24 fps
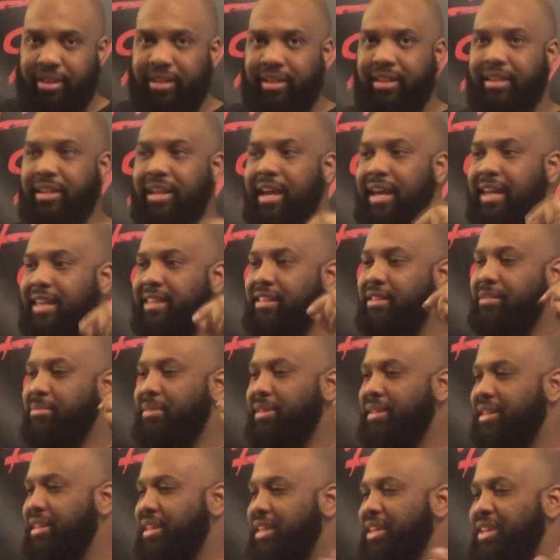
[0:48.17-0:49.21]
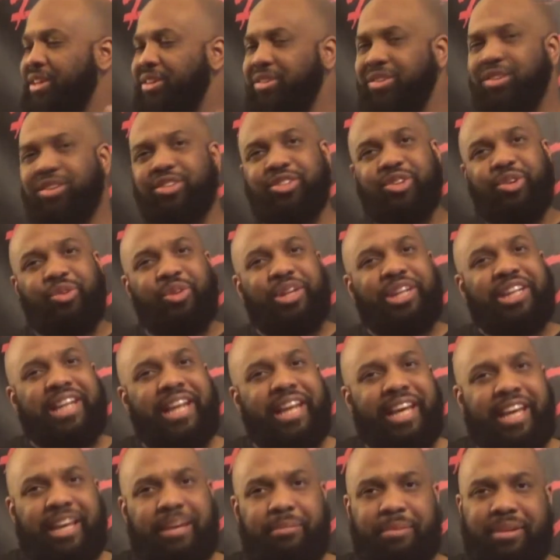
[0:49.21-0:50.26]
and hates up the kills. They're so
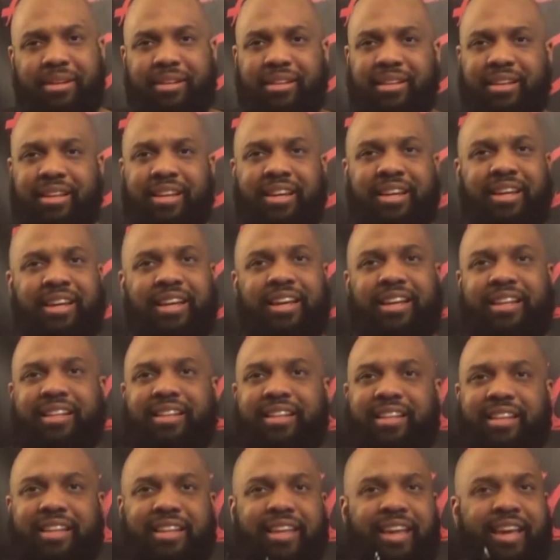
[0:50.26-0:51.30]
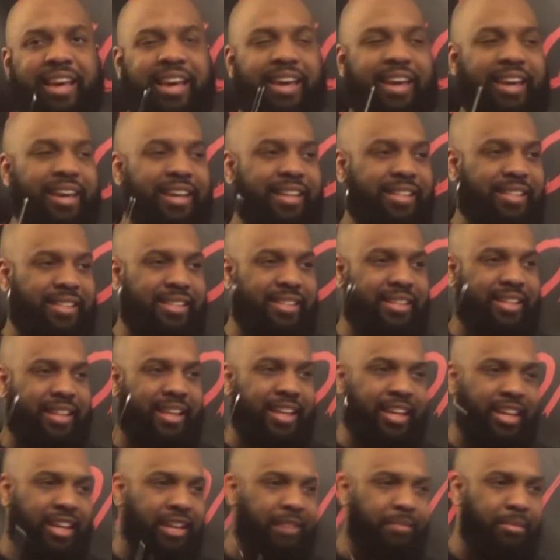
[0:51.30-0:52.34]
lame, and the cast is
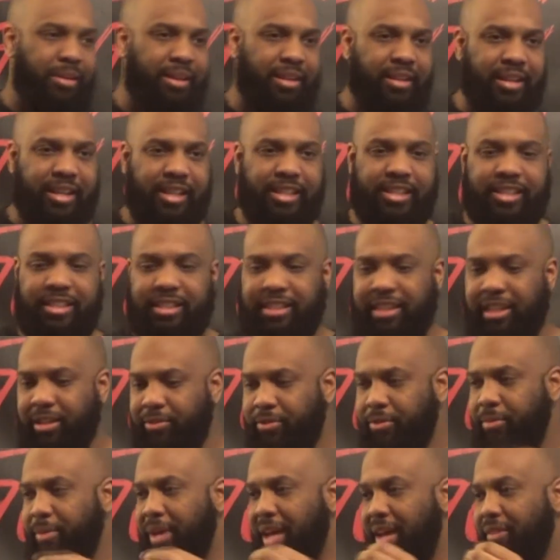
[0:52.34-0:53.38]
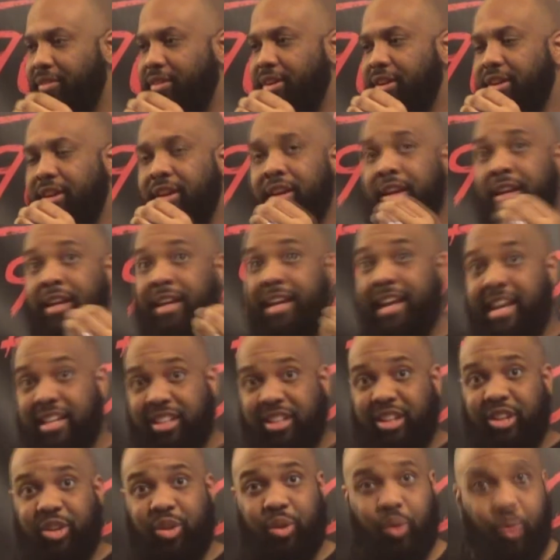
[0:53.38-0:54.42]
lame. And then they just set up from having he has
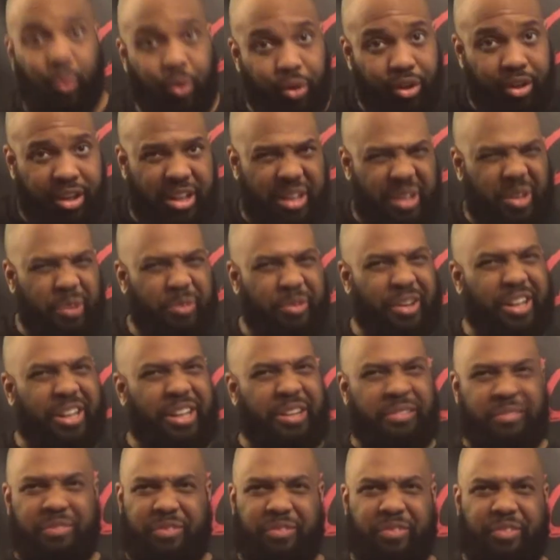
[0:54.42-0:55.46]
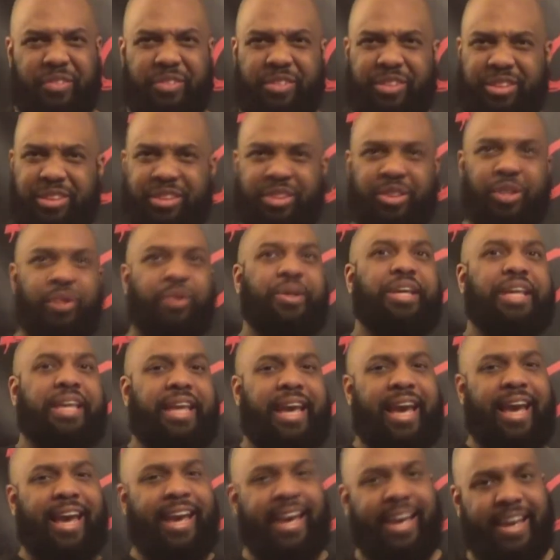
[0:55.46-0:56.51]
a daughter that nobody knew he
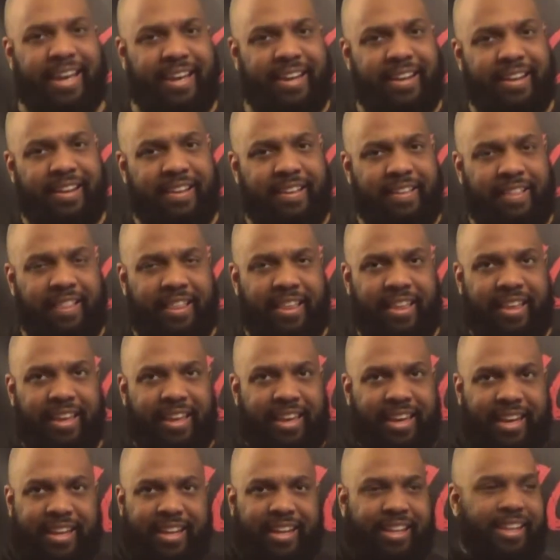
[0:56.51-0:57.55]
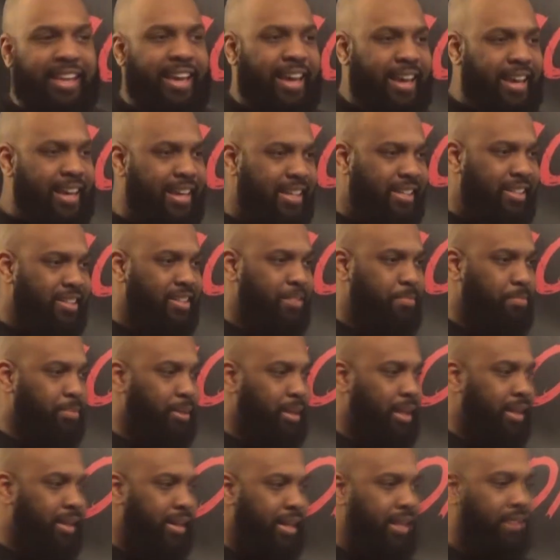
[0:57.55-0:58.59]
had in the cast, and the
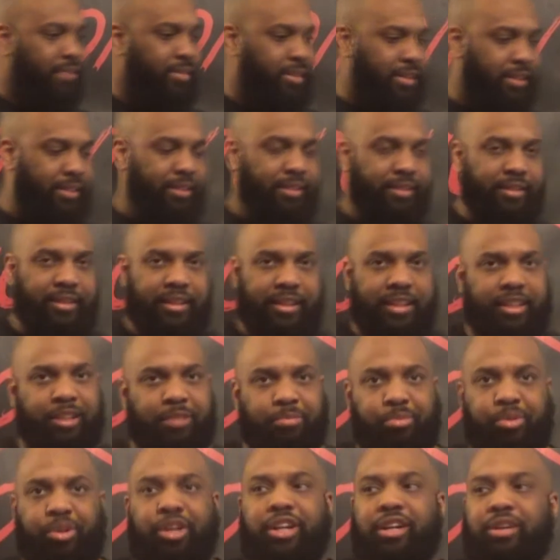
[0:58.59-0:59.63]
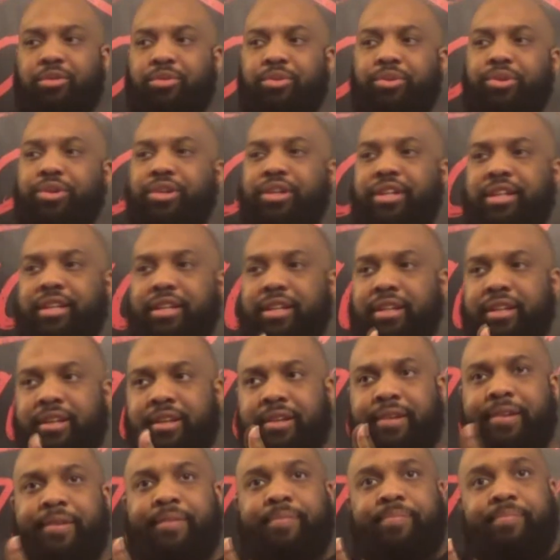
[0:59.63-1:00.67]
plotting out that in Springwood,
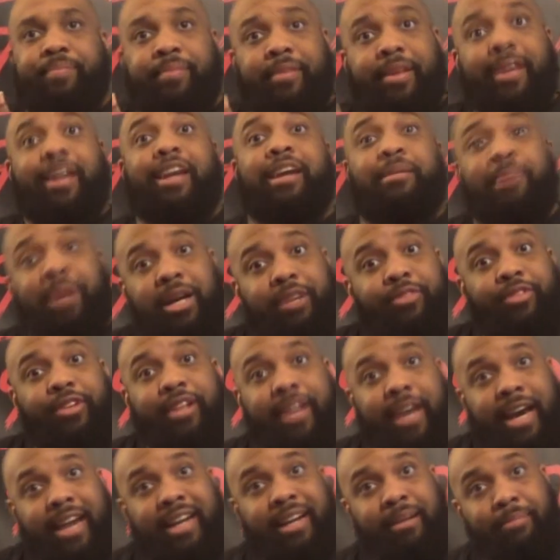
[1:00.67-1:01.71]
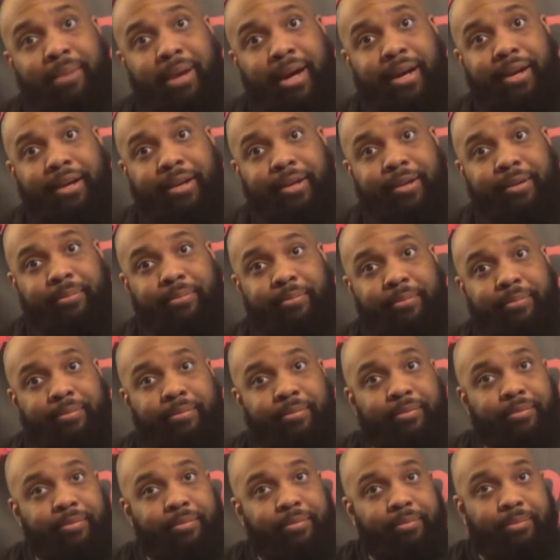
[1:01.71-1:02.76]
everyone had forgotten about him
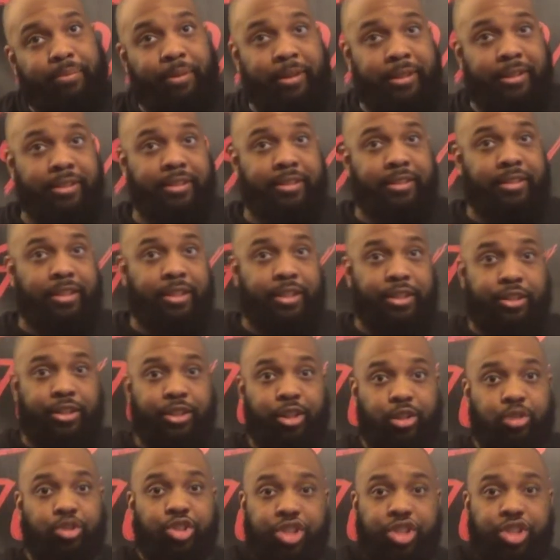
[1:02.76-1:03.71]
because there's no